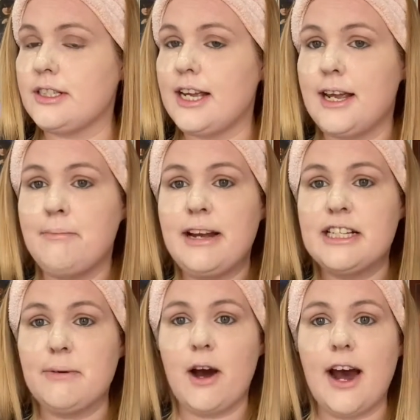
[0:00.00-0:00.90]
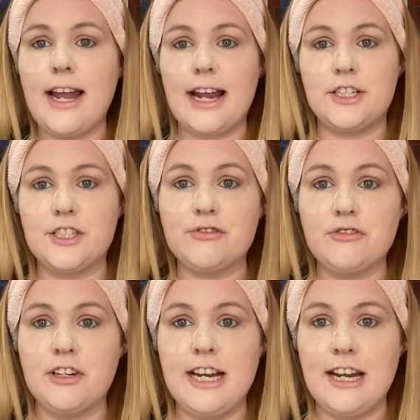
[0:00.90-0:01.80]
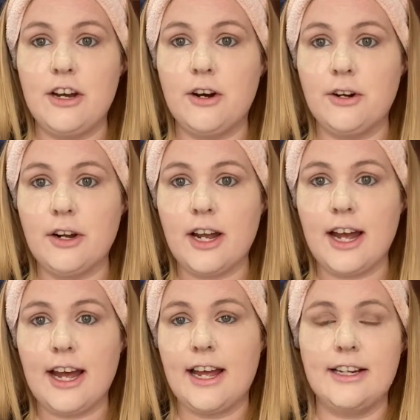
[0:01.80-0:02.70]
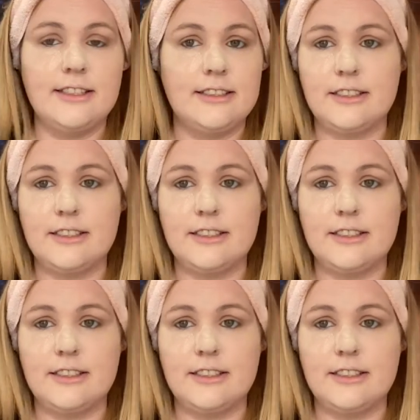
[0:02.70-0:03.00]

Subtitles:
It makes my eyelashes really long, and